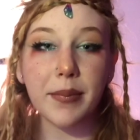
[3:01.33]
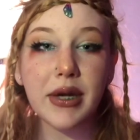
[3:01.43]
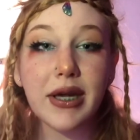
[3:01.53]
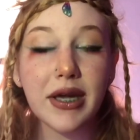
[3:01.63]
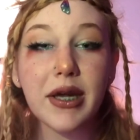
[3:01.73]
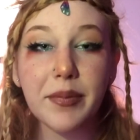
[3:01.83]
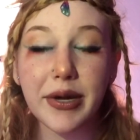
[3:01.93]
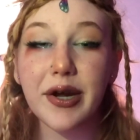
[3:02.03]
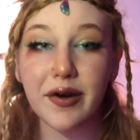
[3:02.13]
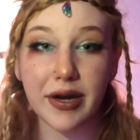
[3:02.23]
PE
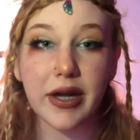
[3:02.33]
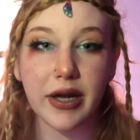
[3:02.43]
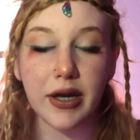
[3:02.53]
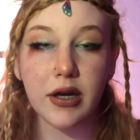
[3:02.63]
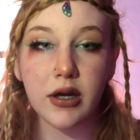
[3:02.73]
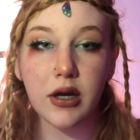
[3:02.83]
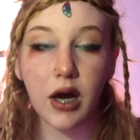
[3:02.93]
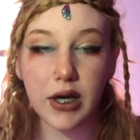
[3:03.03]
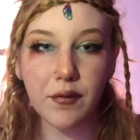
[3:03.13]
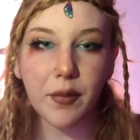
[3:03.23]
period,
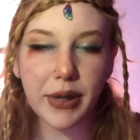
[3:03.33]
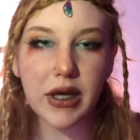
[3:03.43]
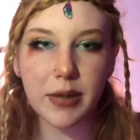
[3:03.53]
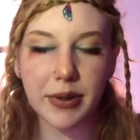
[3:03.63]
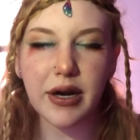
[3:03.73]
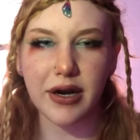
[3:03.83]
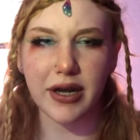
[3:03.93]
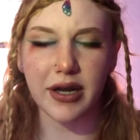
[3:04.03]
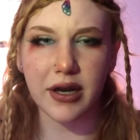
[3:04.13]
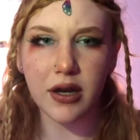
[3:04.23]
and
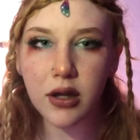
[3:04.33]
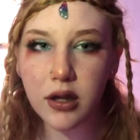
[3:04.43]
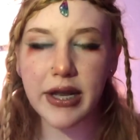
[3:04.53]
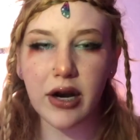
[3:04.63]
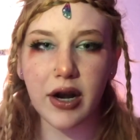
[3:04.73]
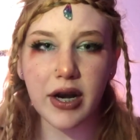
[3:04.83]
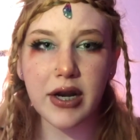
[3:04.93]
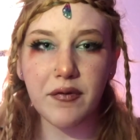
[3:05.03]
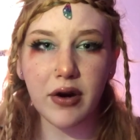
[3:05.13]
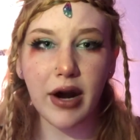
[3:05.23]
they're in a
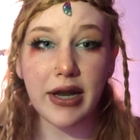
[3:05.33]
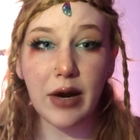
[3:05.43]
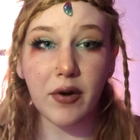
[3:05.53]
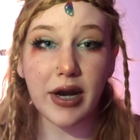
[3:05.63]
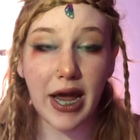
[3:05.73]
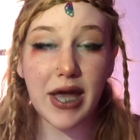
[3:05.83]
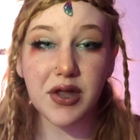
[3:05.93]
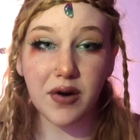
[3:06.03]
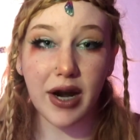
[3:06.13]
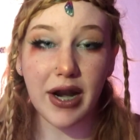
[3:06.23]
different grade. They were in 8th
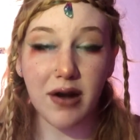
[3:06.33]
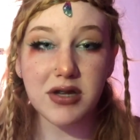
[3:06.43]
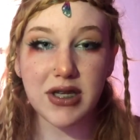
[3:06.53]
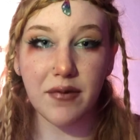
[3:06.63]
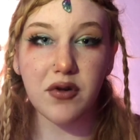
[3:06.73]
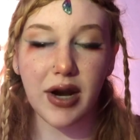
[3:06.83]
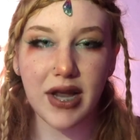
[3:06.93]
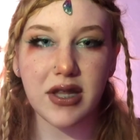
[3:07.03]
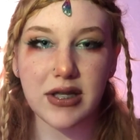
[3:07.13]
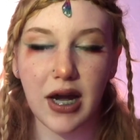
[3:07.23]
grade. I was in 7th grade at
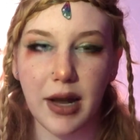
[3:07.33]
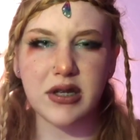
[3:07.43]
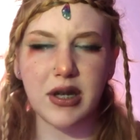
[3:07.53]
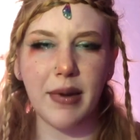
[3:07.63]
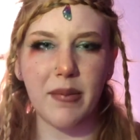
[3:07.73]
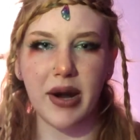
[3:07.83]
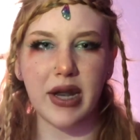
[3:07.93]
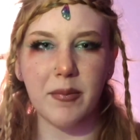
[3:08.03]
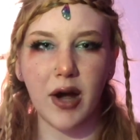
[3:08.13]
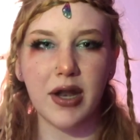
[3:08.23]
the time. Somehow my
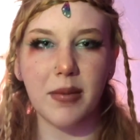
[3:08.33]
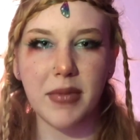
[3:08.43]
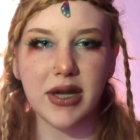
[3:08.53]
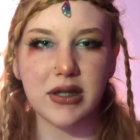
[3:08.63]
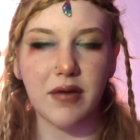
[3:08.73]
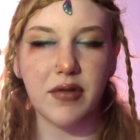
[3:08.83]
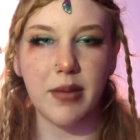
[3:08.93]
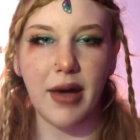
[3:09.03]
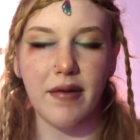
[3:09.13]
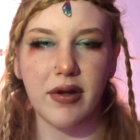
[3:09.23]
name got in the mix of them
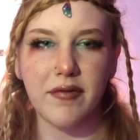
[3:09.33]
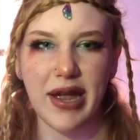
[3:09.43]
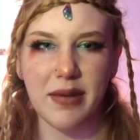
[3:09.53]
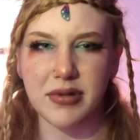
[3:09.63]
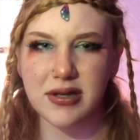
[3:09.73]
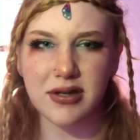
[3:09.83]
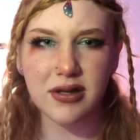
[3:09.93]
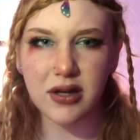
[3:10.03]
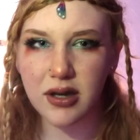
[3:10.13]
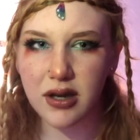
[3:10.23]
having vapes.
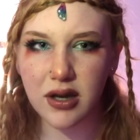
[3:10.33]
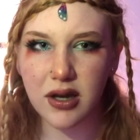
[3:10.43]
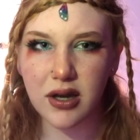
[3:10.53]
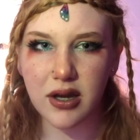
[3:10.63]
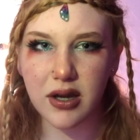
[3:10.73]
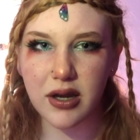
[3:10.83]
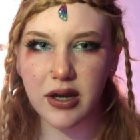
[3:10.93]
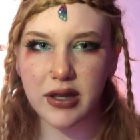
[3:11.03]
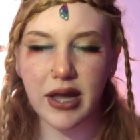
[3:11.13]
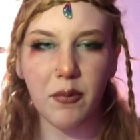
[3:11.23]

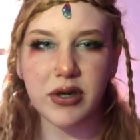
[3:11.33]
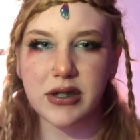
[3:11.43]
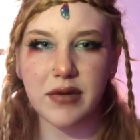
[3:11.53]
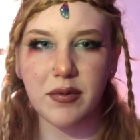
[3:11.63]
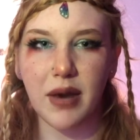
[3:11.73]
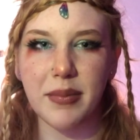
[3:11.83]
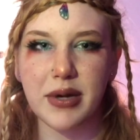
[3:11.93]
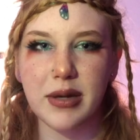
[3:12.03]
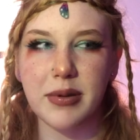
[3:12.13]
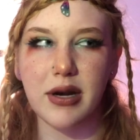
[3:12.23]
That wasn't even my
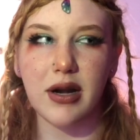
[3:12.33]
PE period.